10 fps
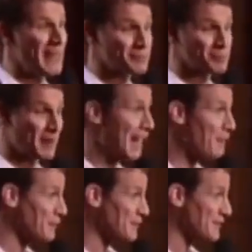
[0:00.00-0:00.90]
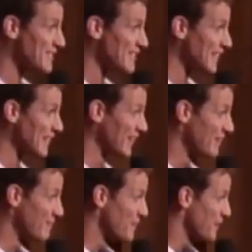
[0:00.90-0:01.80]
That's what I would steal.
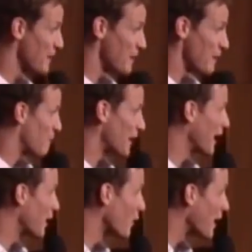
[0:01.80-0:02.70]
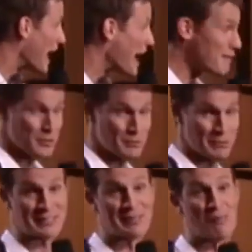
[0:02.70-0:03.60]
But I don't have to
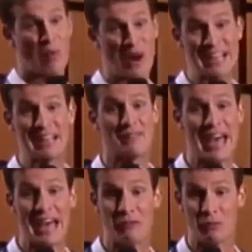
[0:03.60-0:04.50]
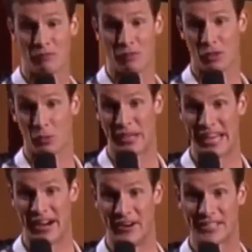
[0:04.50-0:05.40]
because I'm white and I've had one for 3
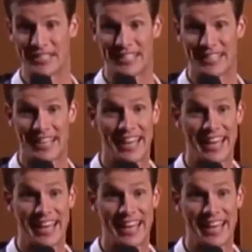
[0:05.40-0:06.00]
years.